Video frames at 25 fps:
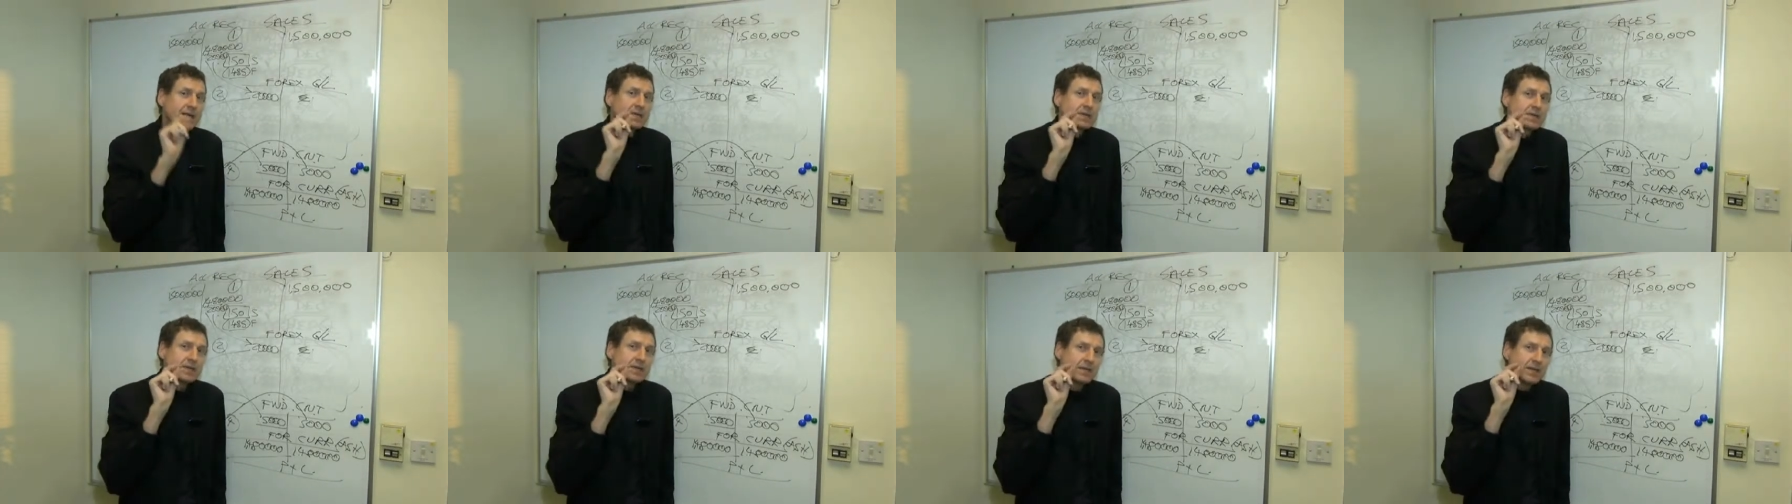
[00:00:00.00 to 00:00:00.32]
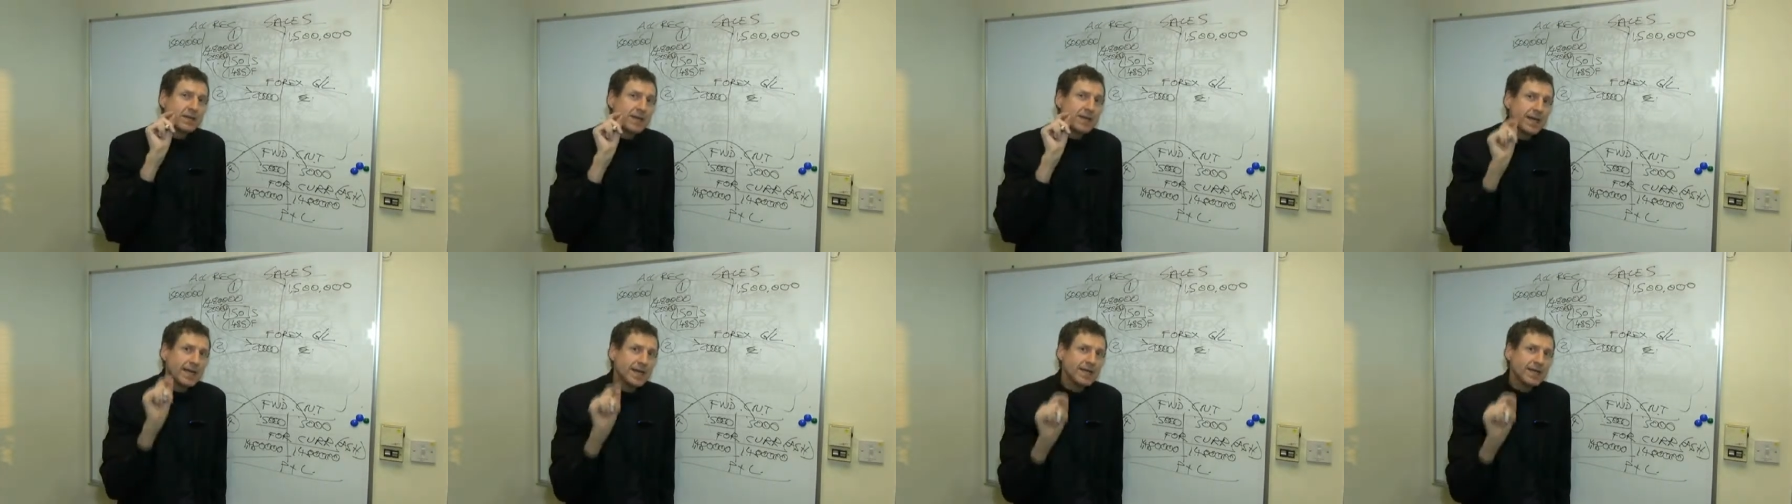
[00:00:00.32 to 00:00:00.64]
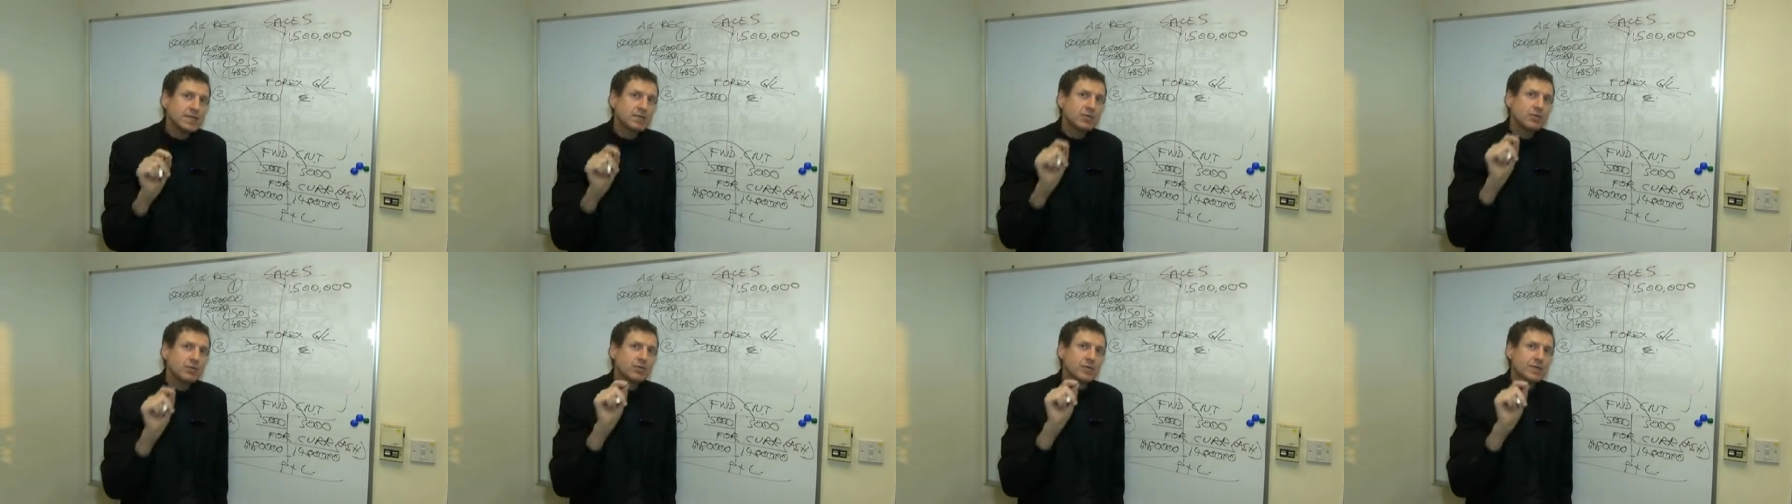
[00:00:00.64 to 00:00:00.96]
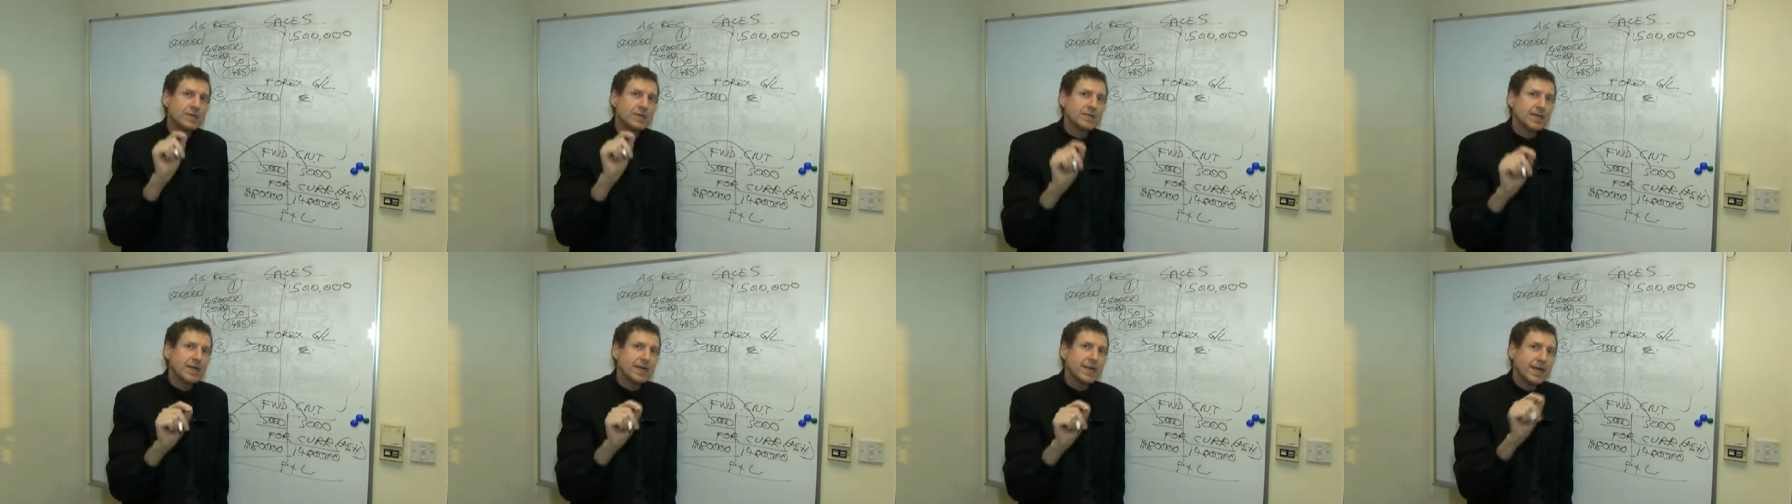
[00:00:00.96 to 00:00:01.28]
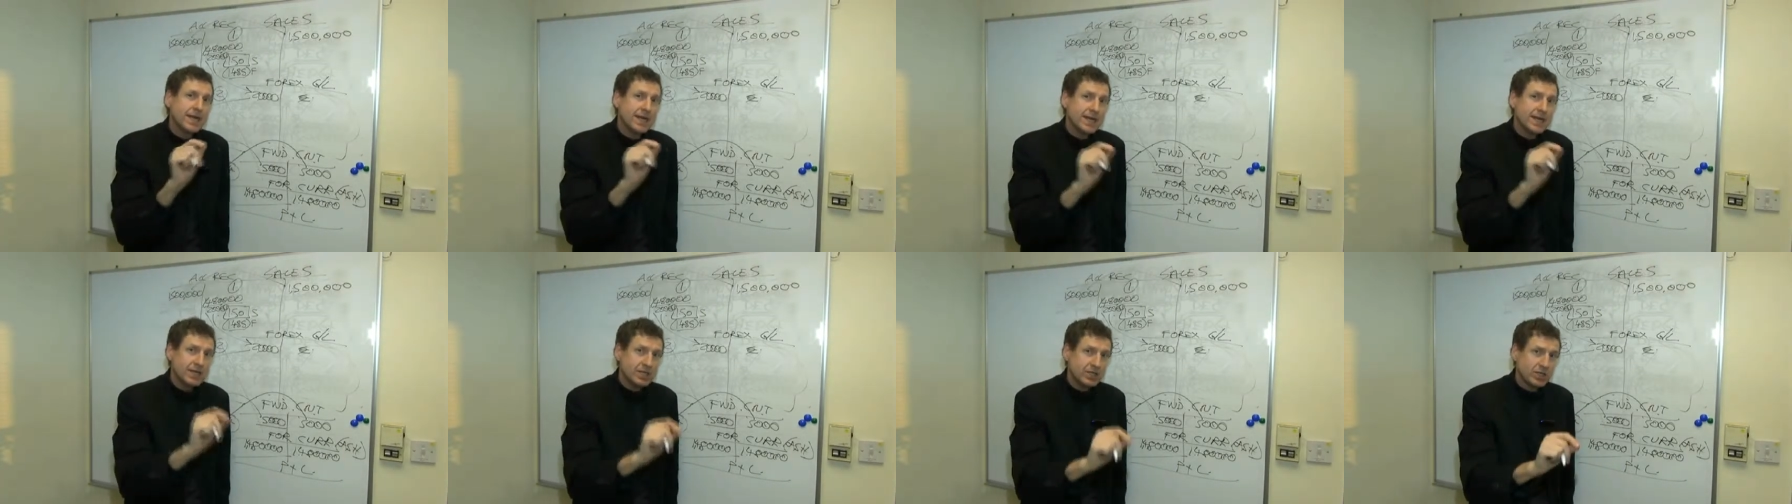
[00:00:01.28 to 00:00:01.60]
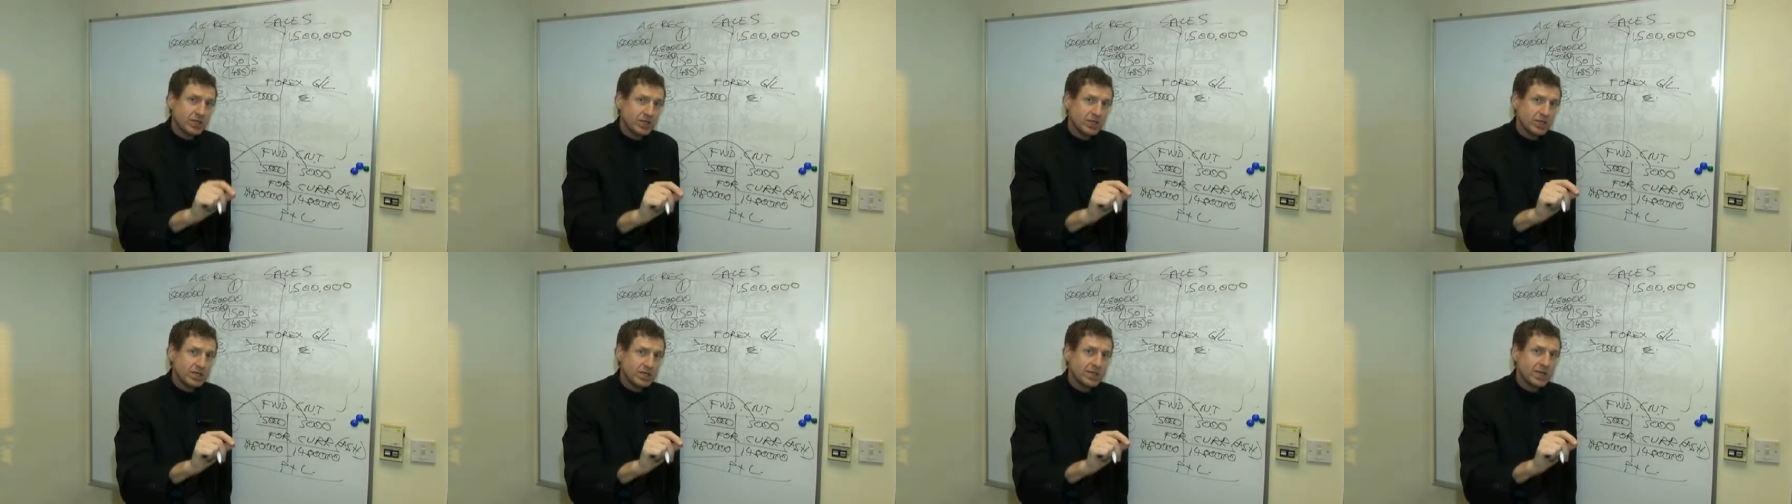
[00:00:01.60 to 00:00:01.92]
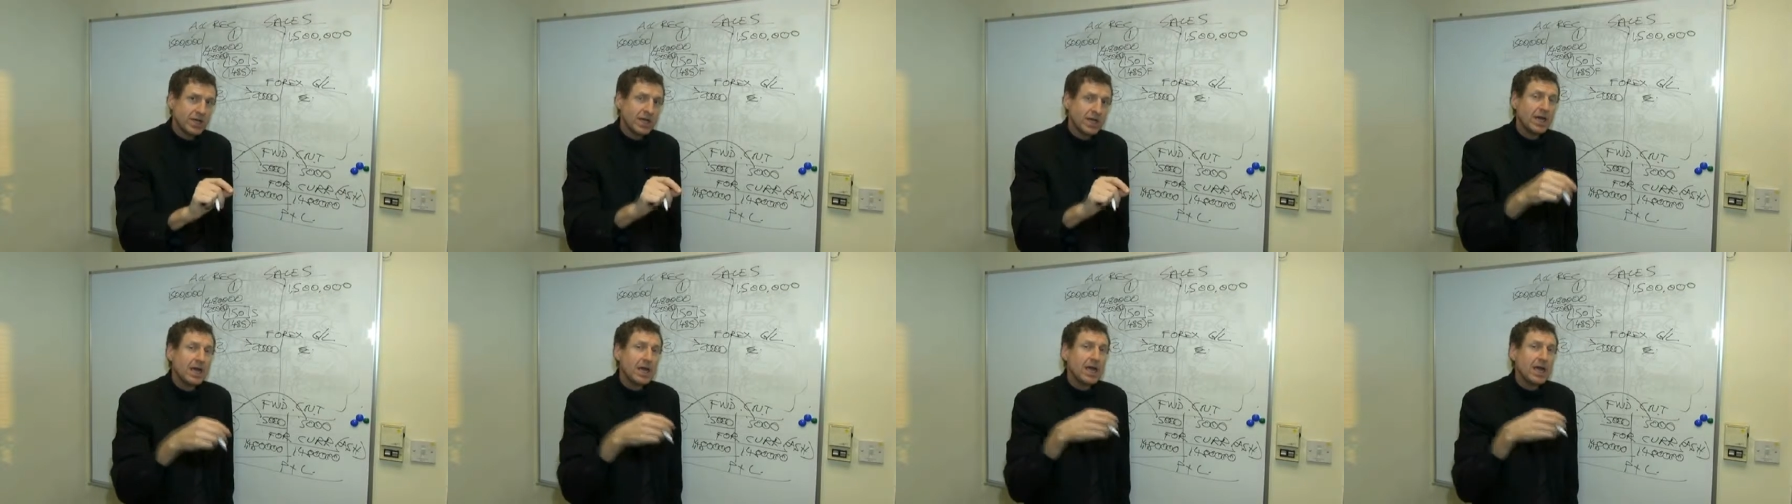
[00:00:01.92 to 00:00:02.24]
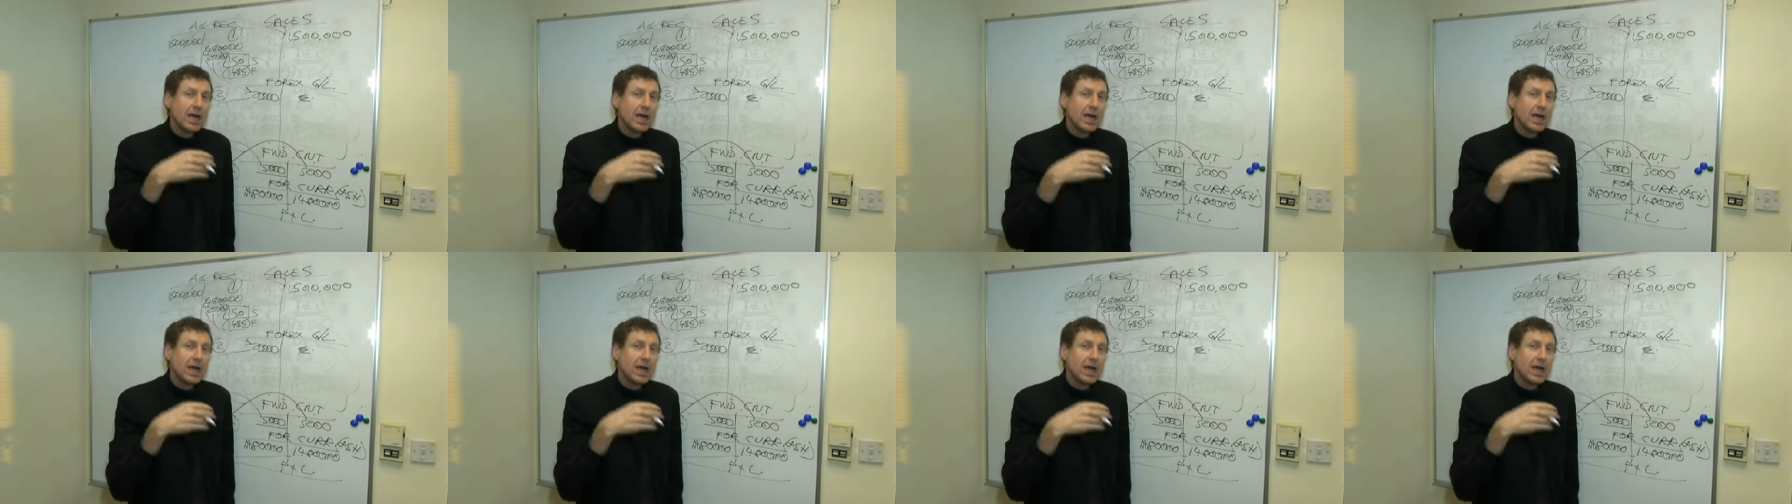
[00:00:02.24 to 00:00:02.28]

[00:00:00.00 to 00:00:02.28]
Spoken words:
so they enter into hedges.